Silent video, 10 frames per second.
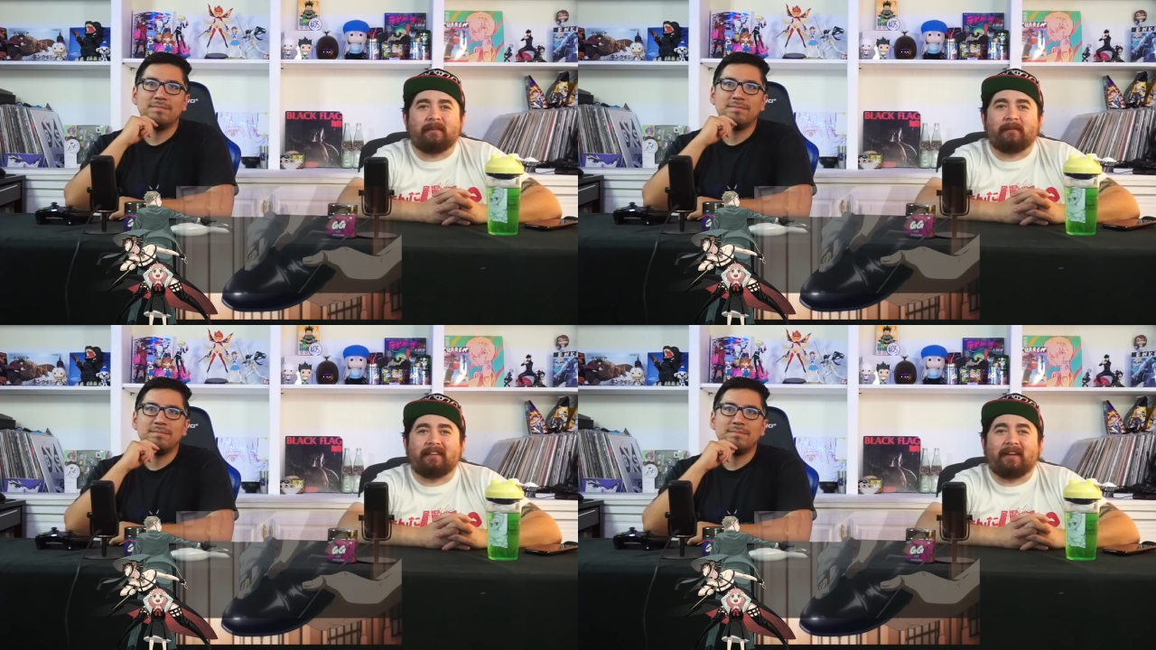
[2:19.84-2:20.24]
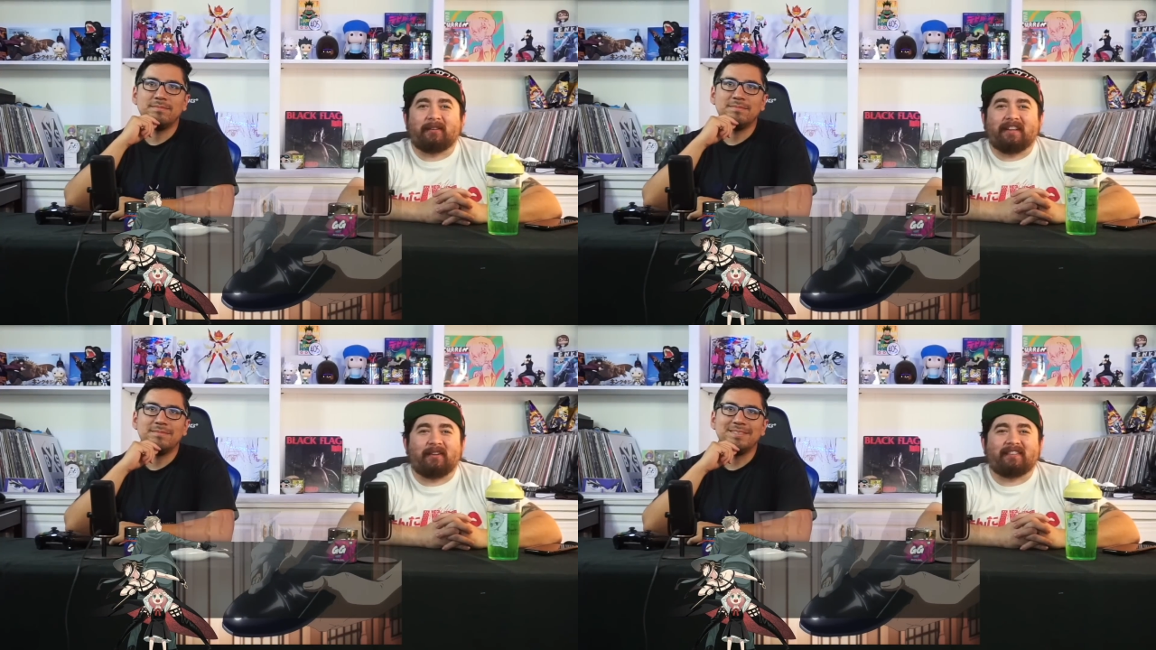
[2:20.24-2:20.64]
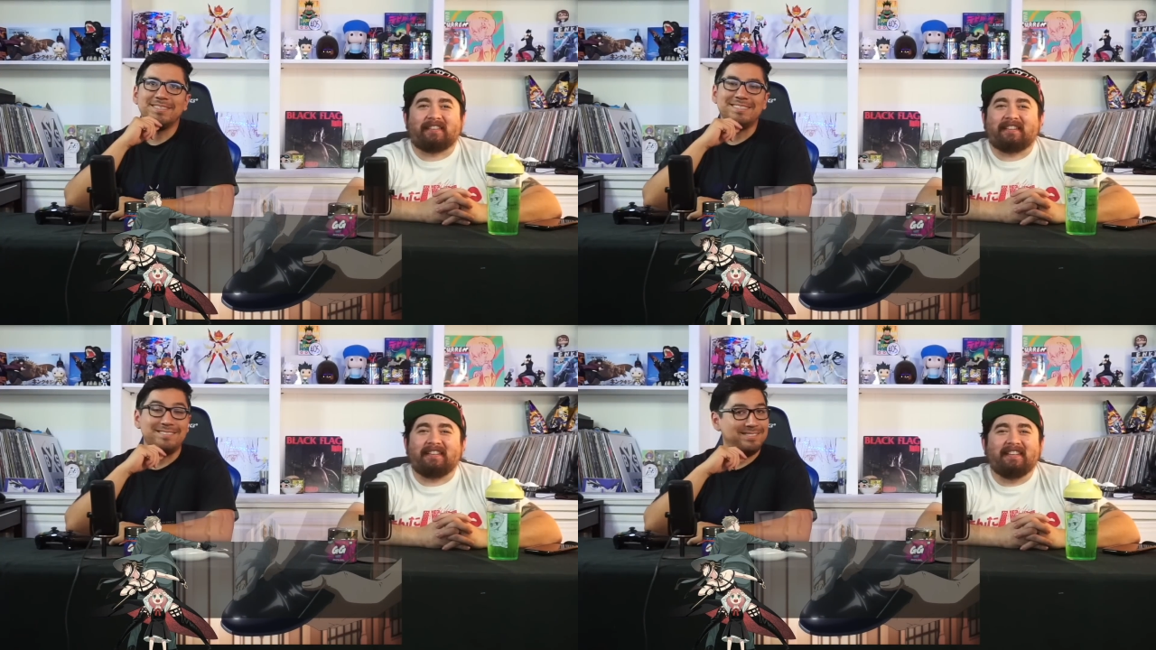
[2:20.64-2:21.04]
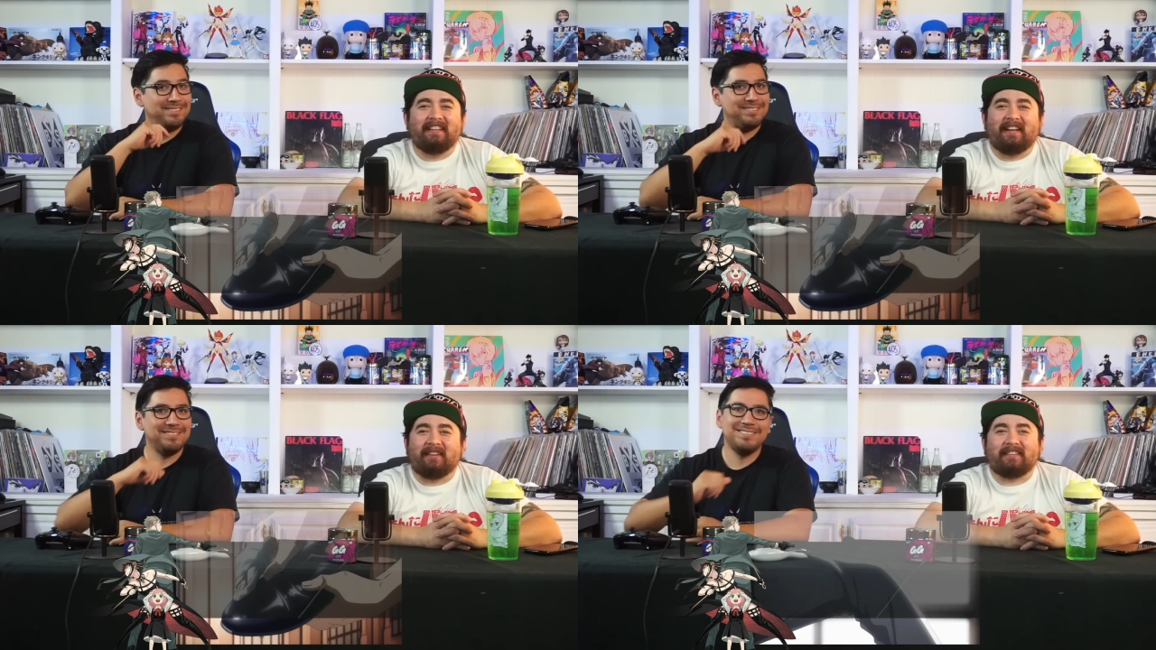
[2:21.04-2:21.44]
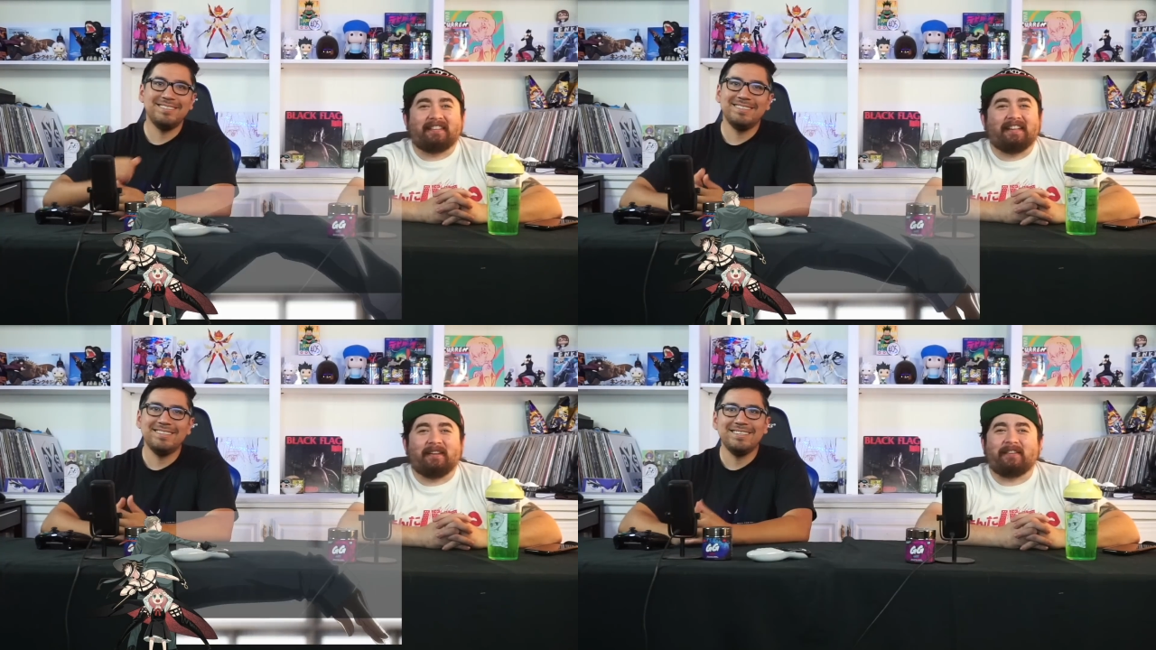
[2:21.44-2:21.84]
Speaker 1: And I was, I was
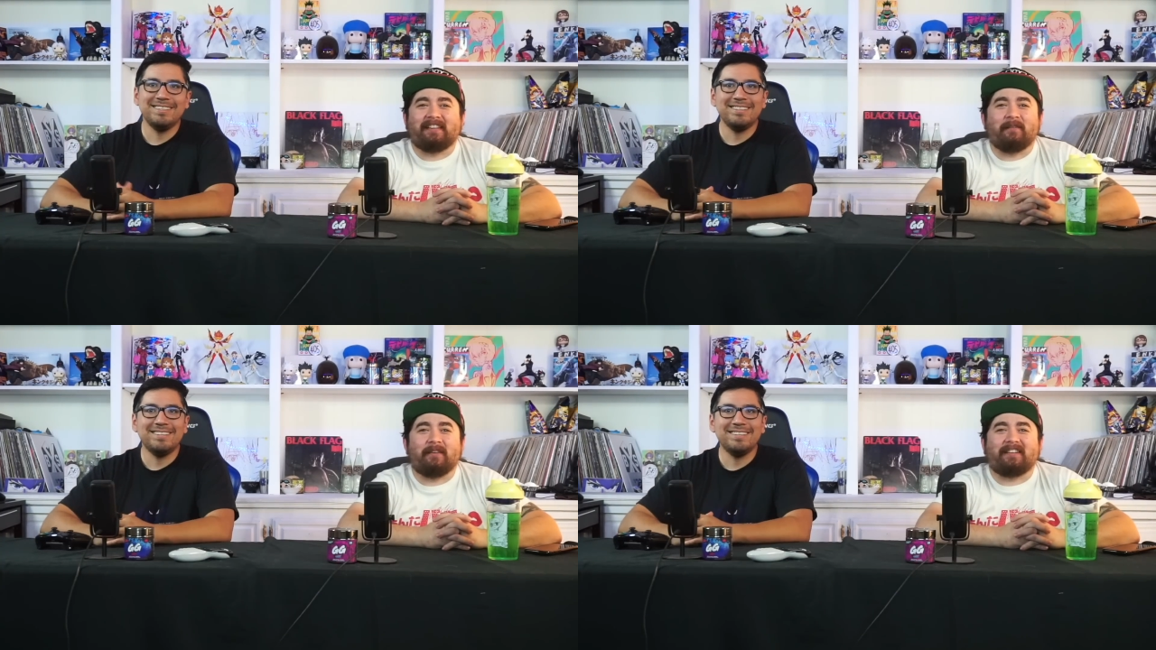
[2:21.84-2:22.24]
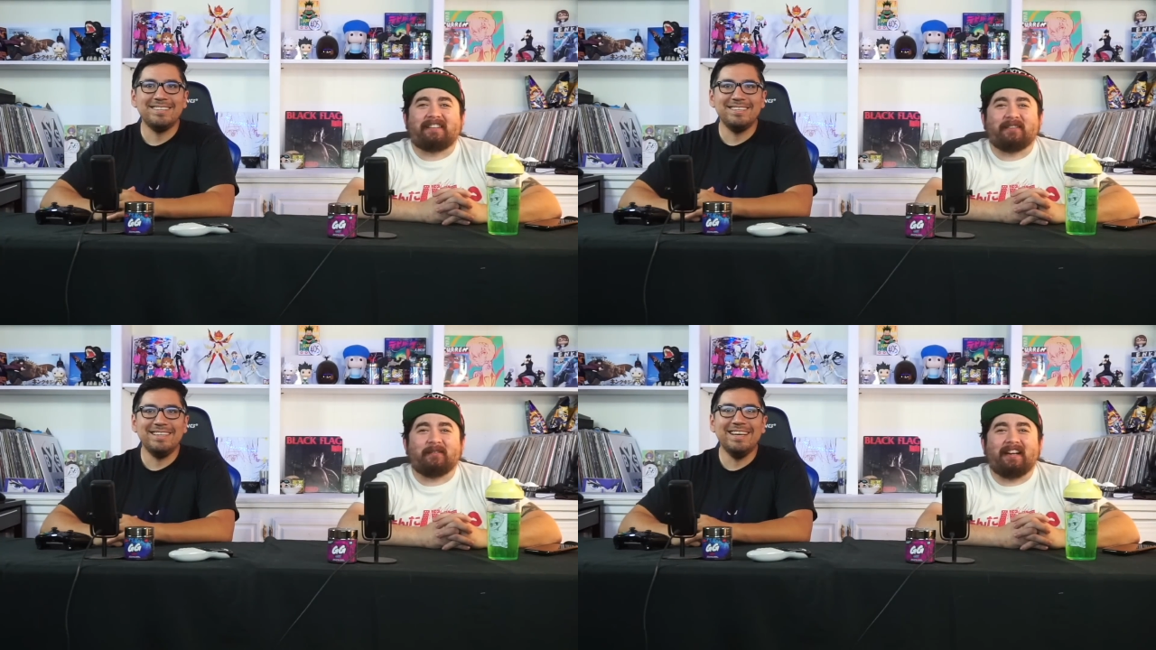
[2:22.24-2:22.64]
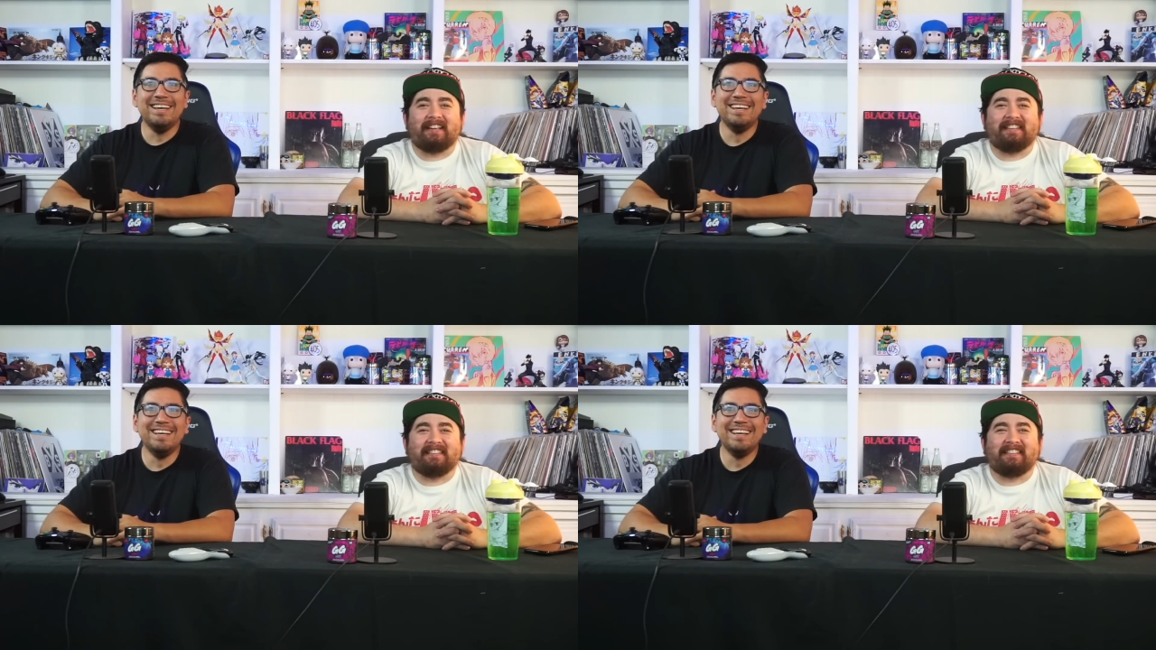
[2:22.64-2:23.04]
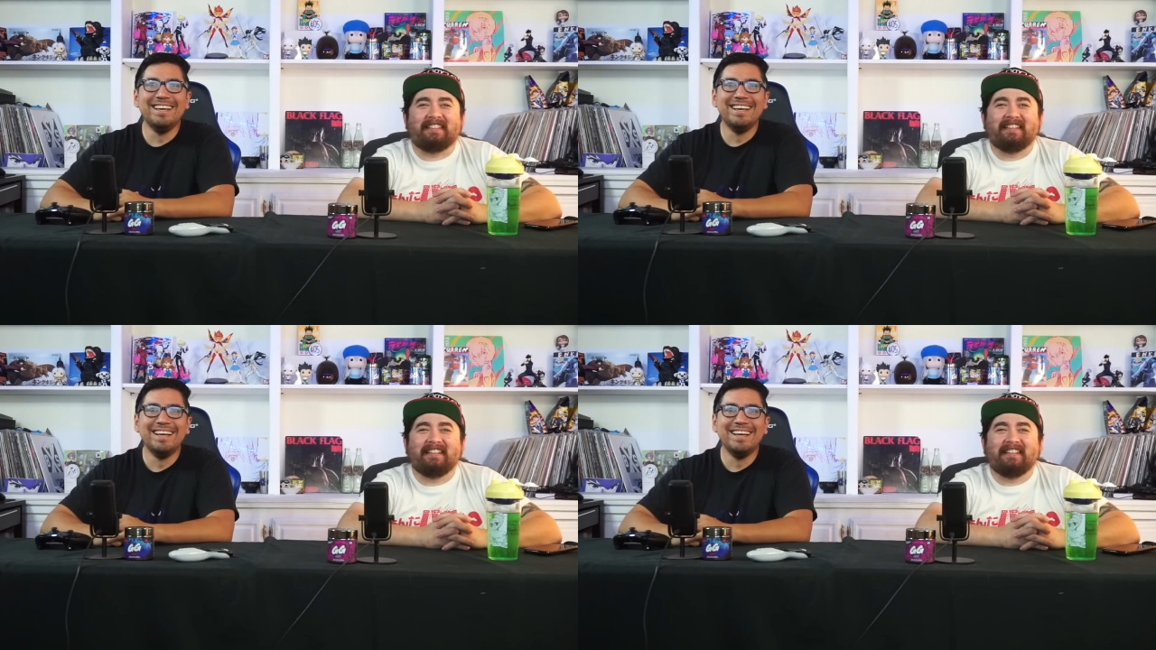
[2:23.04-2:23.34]
gonna say, let me see that muscular yeah. body, dude.